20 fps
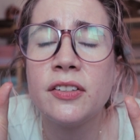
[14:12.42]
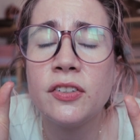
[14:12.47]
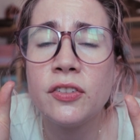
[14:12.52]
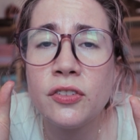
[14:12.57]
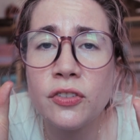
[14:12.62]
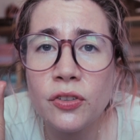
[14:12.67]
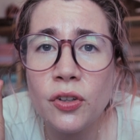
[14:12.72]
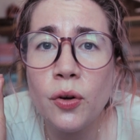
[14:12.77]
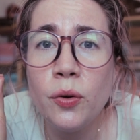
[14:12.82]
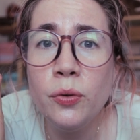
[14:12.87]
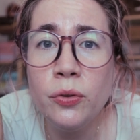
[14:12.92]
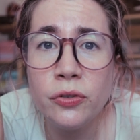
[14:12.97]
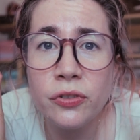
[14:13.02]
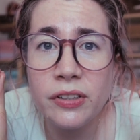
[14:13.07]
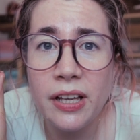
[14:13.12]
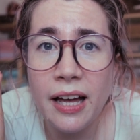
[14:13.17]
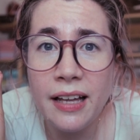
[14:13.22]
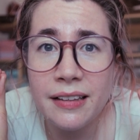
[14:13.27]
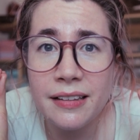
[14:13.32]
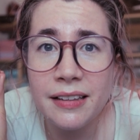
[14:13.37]
so
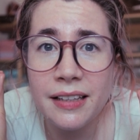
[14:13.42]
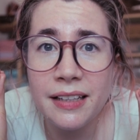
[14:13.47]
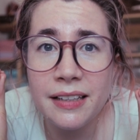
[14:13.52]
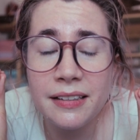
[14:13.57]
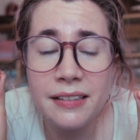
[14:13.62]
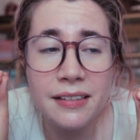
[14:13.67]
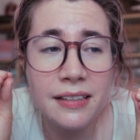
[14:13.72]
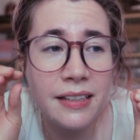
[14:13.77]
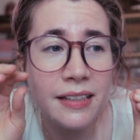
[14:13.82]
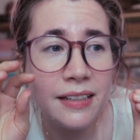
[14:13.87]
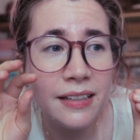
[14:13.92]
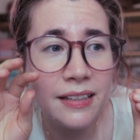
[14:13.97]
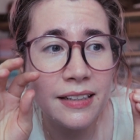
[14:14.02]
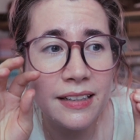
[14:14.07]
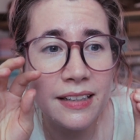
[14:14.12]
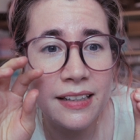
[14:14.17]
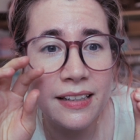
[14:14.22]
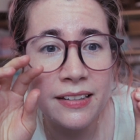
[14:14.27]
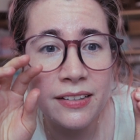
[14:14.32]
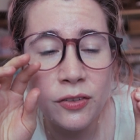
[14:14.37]
sad lately.
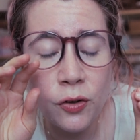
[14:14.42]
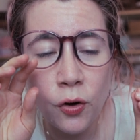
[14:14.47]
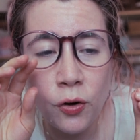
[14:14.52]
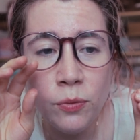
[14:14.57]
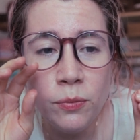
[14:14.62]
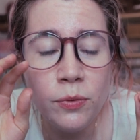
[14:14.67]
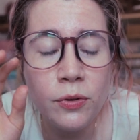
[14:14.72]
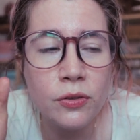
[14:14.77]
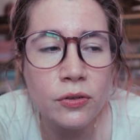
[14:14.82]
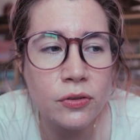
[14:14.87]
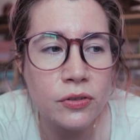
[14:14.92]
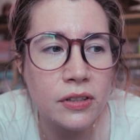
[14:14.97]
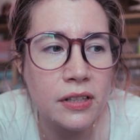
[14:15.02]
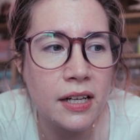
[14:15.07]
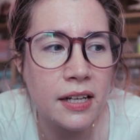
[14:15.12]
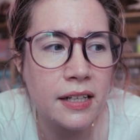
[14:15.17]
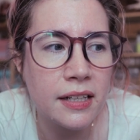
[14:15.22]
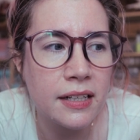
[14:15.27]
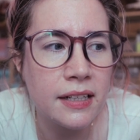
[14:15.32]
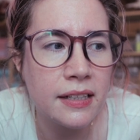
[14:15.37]
It's almost
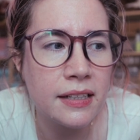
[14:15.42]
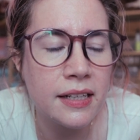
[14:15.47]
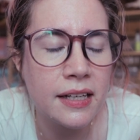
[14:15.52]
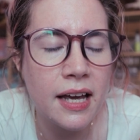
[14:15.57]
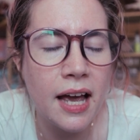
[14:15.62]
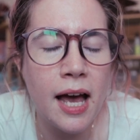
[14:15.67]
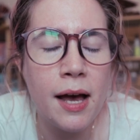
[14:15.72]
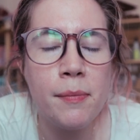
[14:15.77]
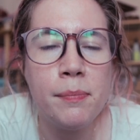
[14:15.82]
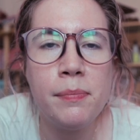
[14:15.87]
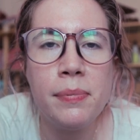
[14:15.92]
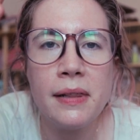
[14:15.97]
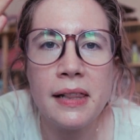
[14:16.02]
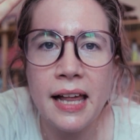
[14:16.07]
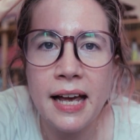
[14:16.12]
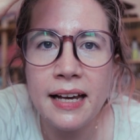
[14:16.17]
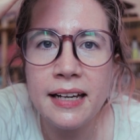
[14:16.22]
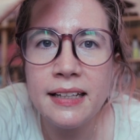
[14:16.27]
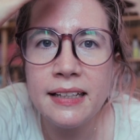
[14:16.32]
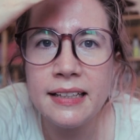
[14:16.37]
like a
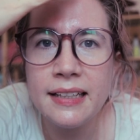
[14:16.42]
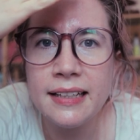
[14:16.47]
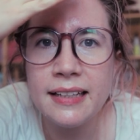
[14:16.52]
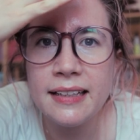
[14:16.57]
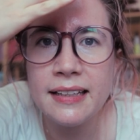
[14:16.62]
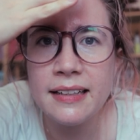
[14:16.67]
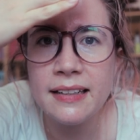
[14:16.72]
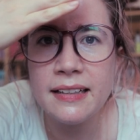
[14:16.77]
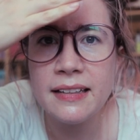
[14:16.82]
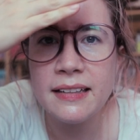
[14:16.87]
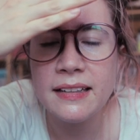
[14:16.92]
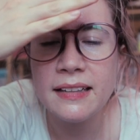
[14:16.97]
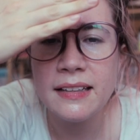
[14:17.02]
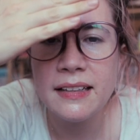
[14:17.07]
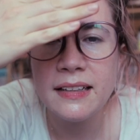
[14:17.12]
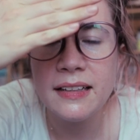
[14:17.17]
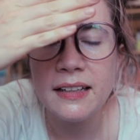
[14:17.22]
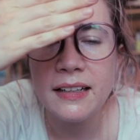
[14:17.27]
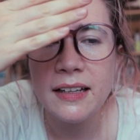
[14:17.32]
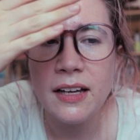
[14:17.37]
blanket
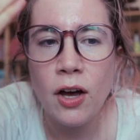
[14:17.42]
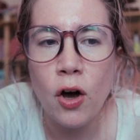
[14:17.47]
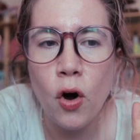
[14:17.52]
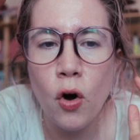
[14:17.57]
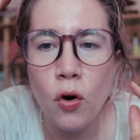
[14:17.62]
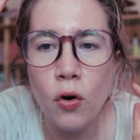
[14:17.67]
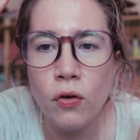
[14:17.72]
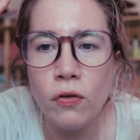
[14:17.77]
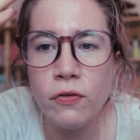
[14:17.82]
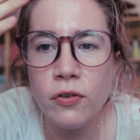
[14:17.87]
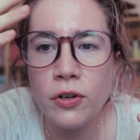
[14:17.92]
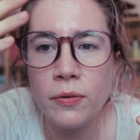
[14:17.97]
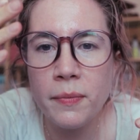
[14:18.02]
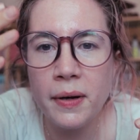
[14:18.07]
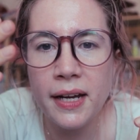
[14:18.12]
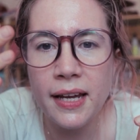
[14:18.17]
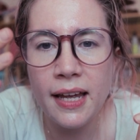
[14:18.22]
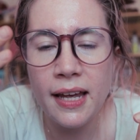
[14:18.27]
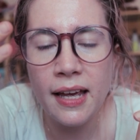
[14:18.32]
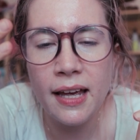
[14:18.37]
over
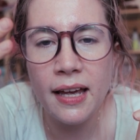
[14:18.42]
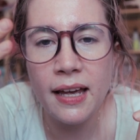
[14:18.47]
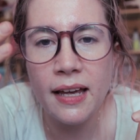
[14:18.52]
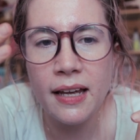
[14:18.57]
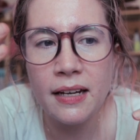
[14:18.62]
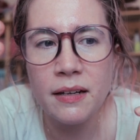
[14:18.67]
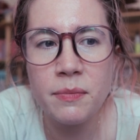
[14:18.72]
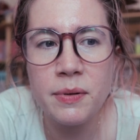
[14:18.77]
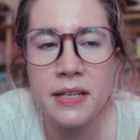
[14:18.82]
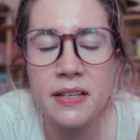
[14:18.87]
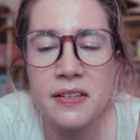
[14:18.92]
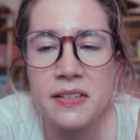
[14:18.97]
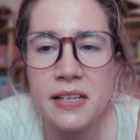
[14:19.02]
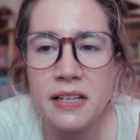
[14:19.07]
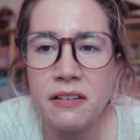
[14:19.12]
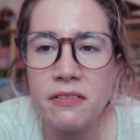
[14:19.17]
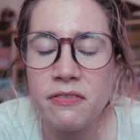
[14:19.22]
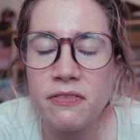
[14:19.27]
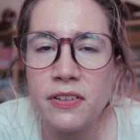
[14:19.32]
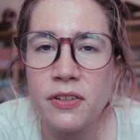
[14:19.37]
my head because
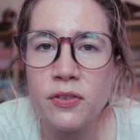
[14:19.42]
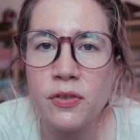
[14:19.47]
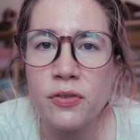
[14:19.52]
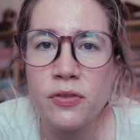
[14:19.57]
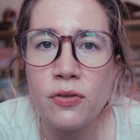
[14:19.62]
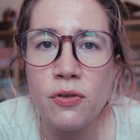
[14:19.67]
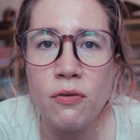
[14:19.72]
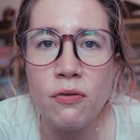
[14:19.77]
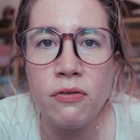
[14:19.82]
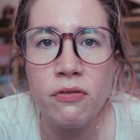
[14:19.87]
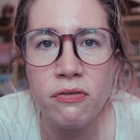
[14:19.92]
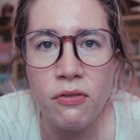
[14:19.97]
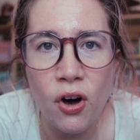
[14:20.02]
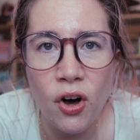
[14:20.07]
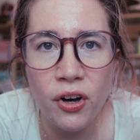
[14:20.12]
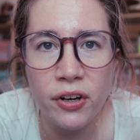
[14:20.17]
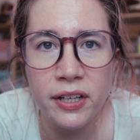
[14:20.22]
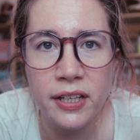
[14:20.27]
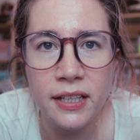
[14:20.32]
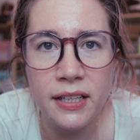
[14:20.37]
I feel so
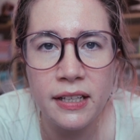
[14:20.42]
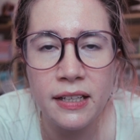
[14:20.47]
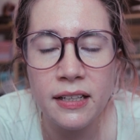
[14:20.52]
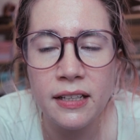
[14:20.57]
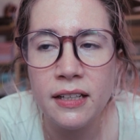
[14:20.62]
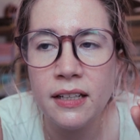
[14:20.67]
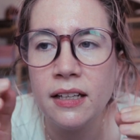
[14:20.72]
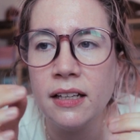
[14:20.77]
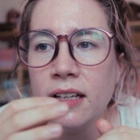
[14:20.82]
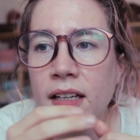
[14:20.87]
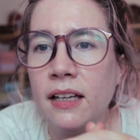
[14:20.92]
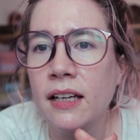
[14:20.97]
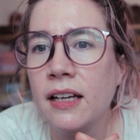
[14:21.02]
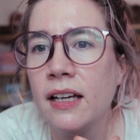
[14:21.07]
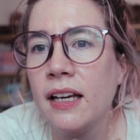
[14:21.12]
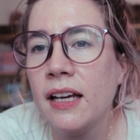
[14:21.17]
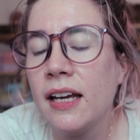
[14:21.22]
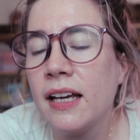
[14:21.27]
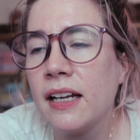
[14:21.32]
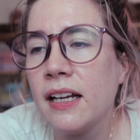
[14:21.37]
foggy,
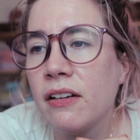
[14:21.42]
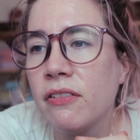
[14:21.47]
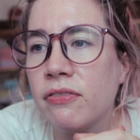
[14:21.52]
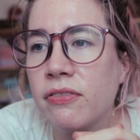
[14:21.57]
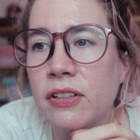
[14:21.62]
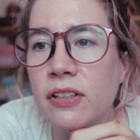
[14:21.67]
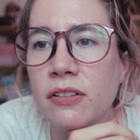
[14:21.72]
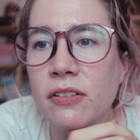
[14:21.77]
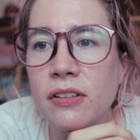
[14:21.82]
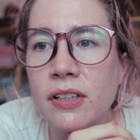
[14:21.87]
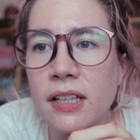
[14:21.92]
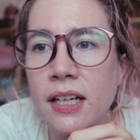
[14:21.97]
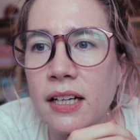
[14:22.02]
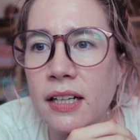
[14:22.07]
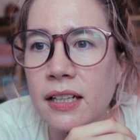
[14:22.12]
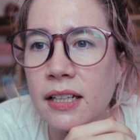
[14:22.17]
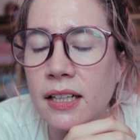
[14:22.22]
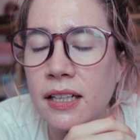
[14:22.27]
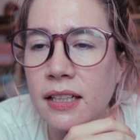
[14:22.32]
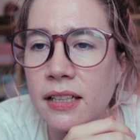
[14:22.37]
and I feel
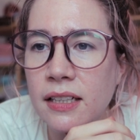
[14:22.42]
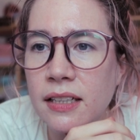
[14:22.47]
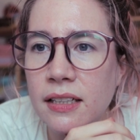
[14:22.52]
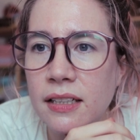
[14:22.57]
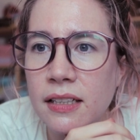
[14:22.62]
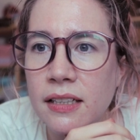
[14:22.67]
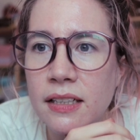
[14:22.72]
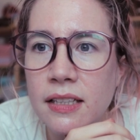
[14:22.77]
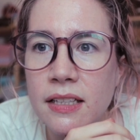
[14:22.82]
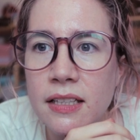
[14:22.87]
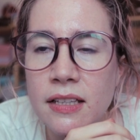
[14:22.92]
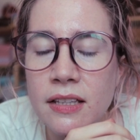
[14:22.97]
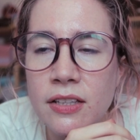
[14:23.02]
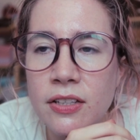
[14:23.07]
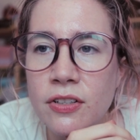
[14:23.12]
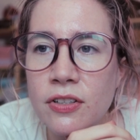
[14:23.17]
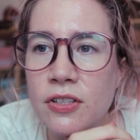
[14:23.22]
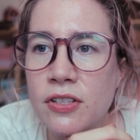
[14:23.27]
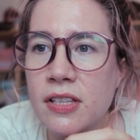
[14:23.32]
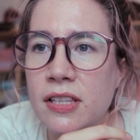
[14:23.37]
like
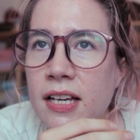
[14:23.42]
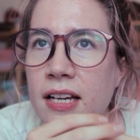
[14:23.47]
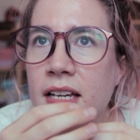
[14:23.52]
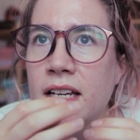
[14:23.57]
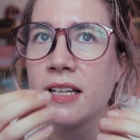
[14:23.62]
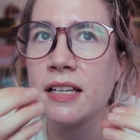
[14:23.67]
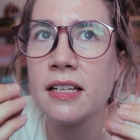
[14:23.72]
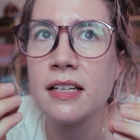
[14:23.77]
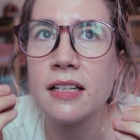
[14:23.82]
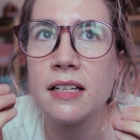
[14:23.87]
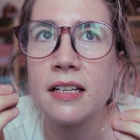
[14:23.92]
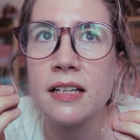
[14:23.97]
there's like